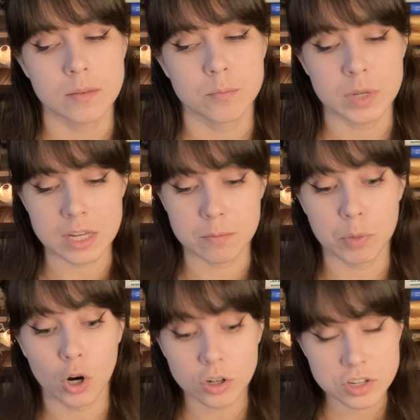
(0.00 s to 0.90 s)
be
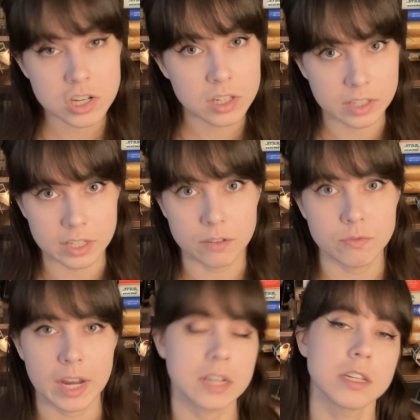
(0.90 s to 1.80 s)
personally
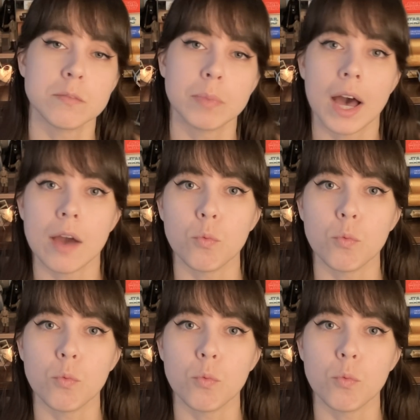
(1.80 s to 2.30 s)
affected by